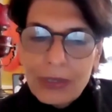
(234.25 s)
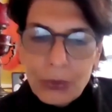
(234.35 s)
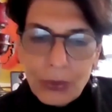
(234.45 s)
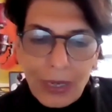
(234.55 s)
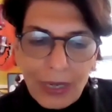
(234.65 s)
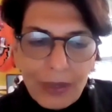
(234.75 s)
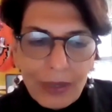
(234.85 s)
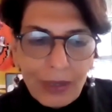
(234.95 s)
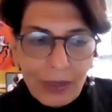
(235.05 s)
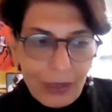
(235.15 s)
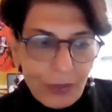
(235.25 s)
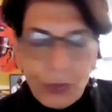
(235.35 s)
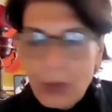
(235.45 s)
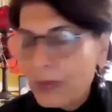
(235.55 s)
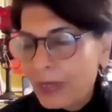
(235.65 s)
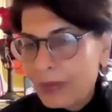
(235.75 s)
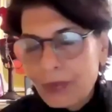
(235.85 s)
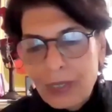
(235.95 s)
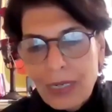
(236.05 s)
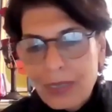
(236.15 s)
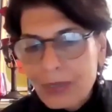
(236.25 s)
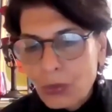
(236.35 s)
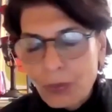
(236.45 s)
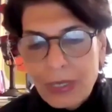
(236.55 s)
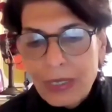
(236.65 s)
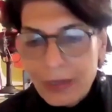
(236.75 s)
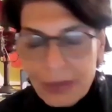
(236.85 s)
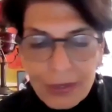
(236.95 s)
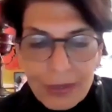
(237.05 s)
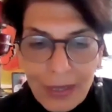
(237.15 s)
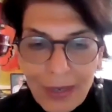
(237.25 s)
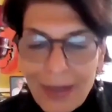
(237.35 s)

you are involved in for the last so many years.